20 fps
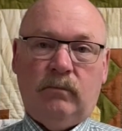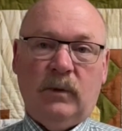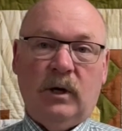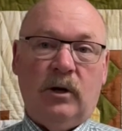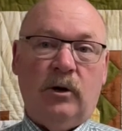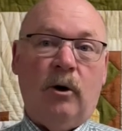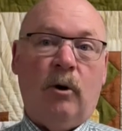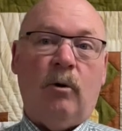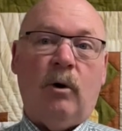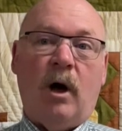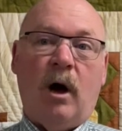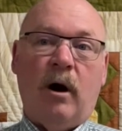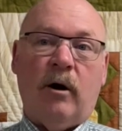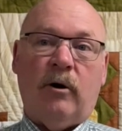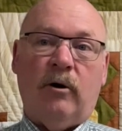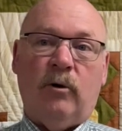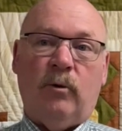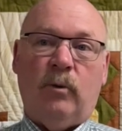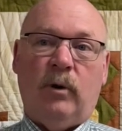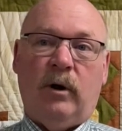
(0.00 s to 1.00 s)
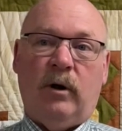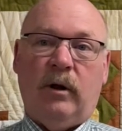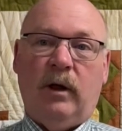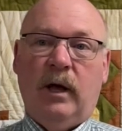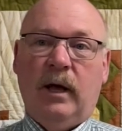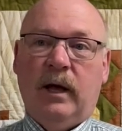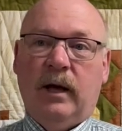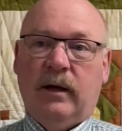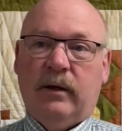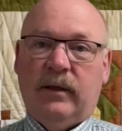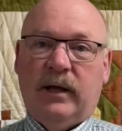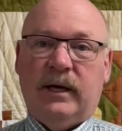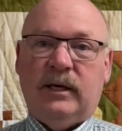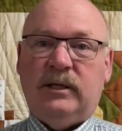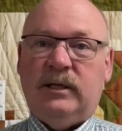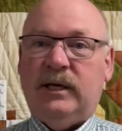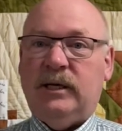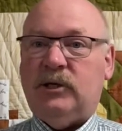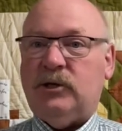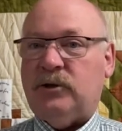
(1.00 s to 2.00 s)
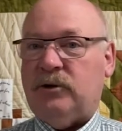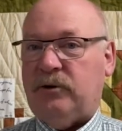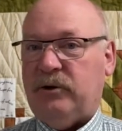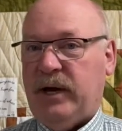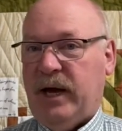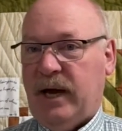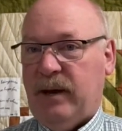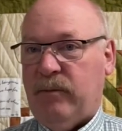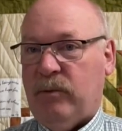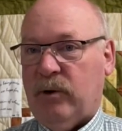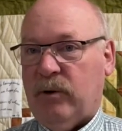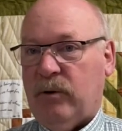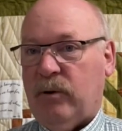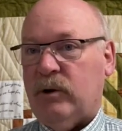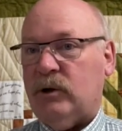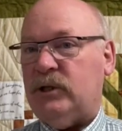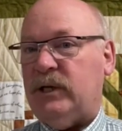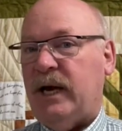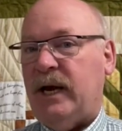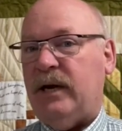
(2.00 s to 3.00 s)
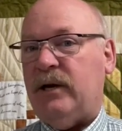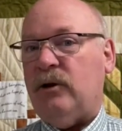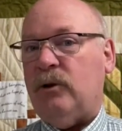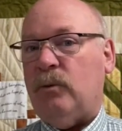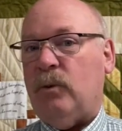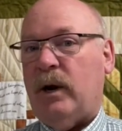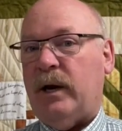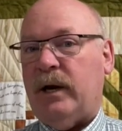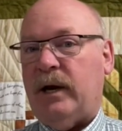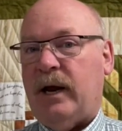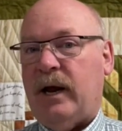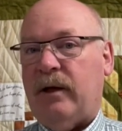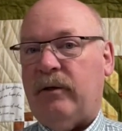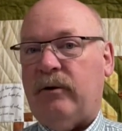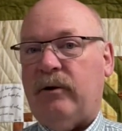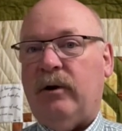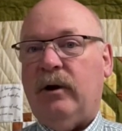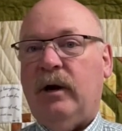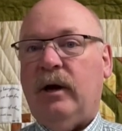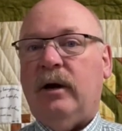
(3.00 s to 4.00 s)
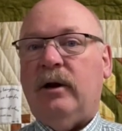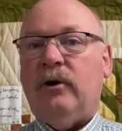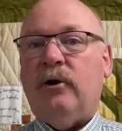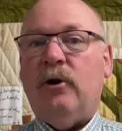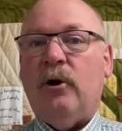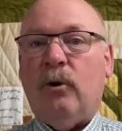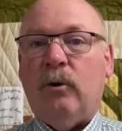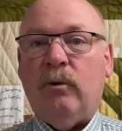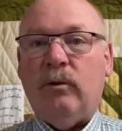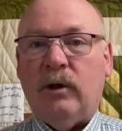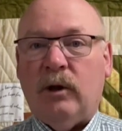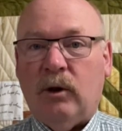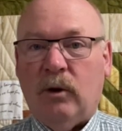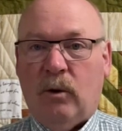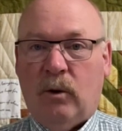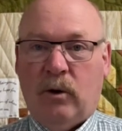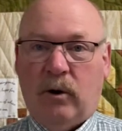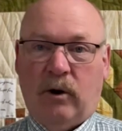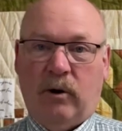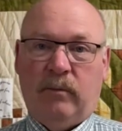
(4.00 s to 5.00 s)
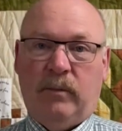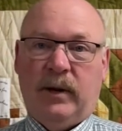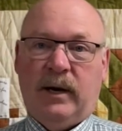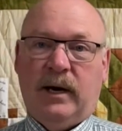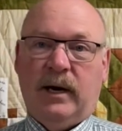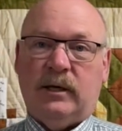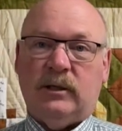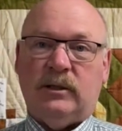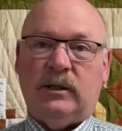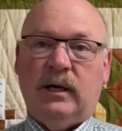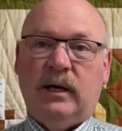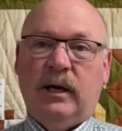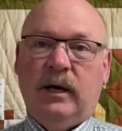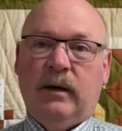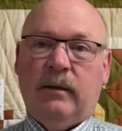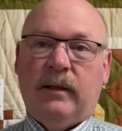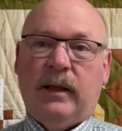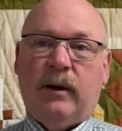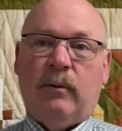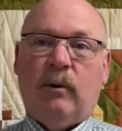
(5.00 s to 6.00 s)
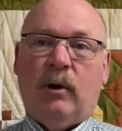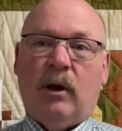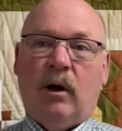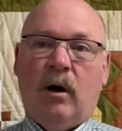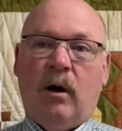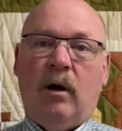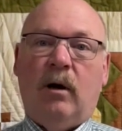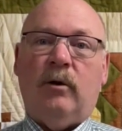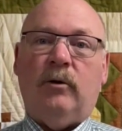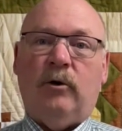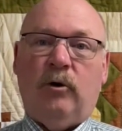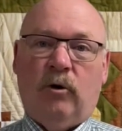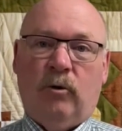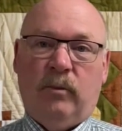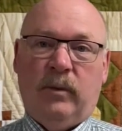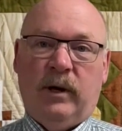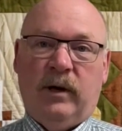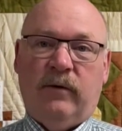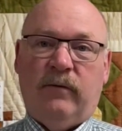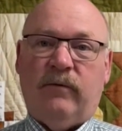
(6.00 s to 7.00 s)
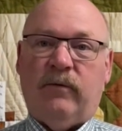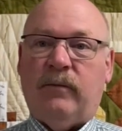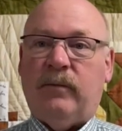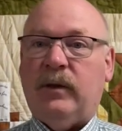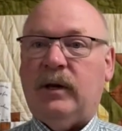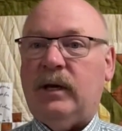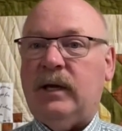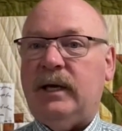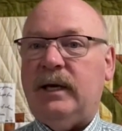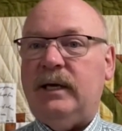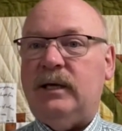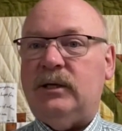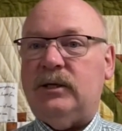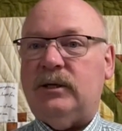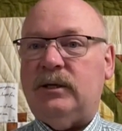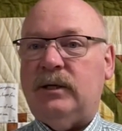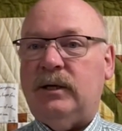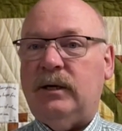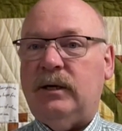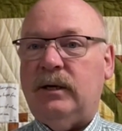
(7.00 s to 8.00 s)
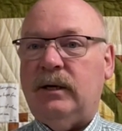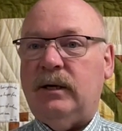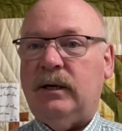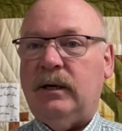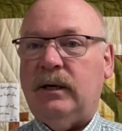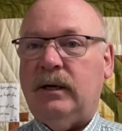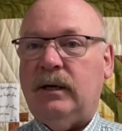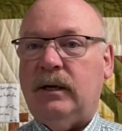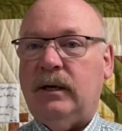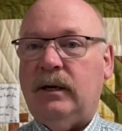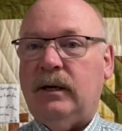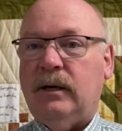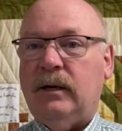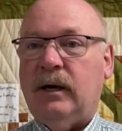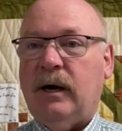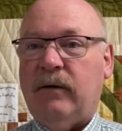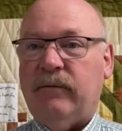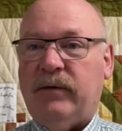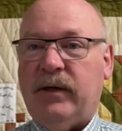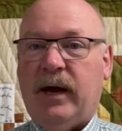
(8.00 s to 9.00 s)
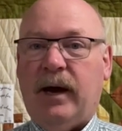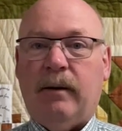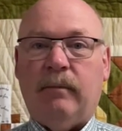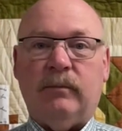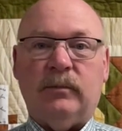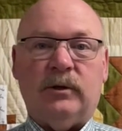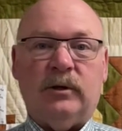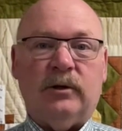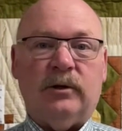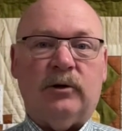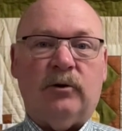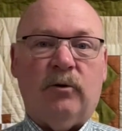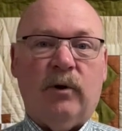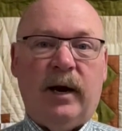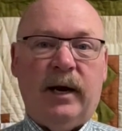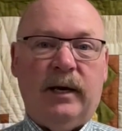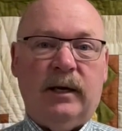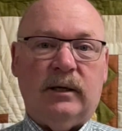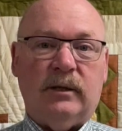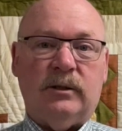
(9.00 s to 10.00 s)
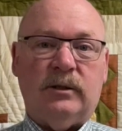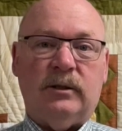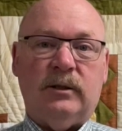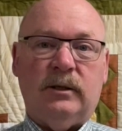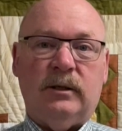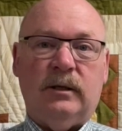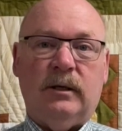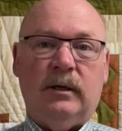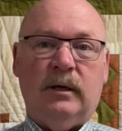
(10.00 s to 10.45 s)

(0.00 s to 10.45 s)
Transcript: No longer will they teach their neighbor or say to one another, Know the Lord, because they will all know me, from the least of them to the greatest.